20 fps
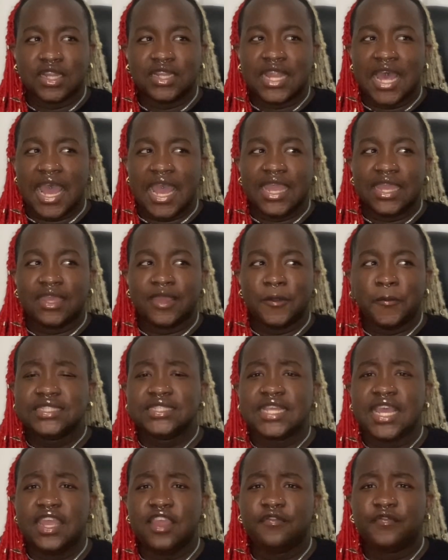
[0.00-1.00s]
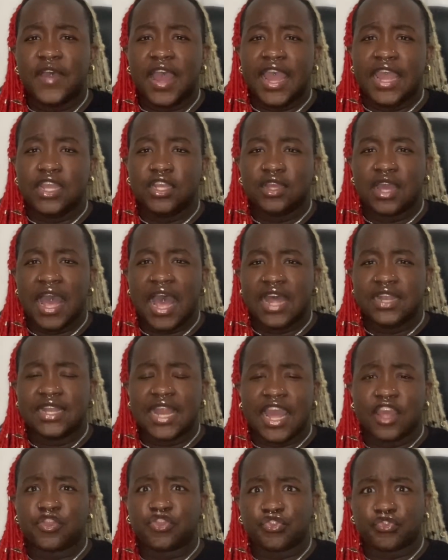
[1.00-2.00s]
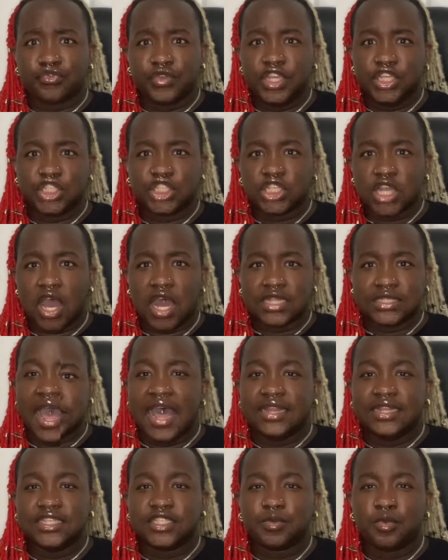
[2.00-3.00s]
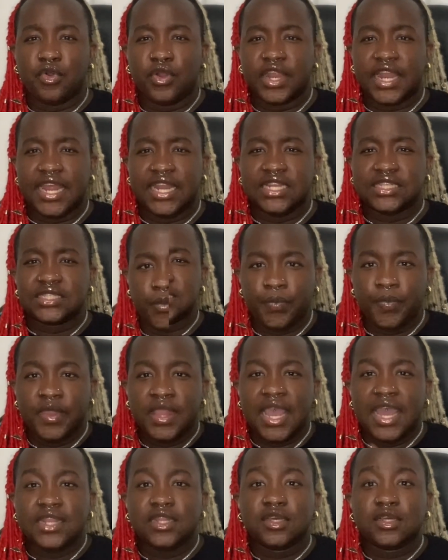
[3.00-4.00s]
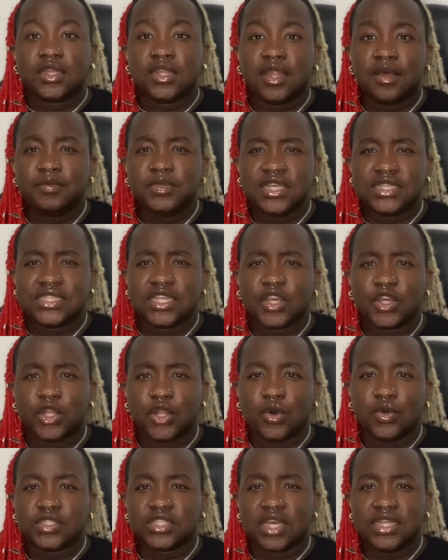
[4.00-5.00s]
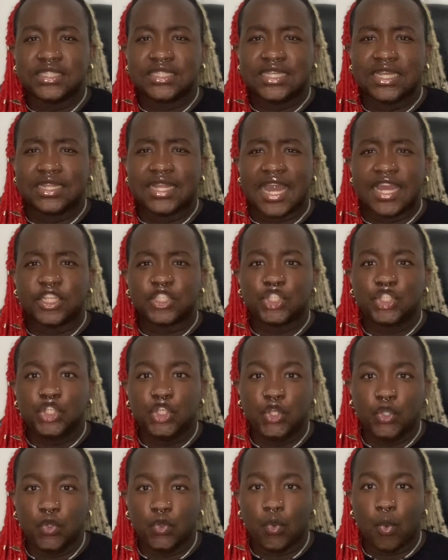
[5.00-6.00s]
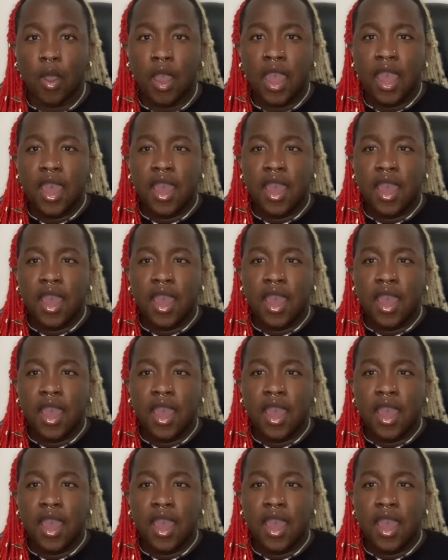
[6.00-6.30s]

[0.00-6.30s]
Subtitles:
like, let's say if I had, like, three shots at this point, and it's like, and the club doesn't close until, like, 2,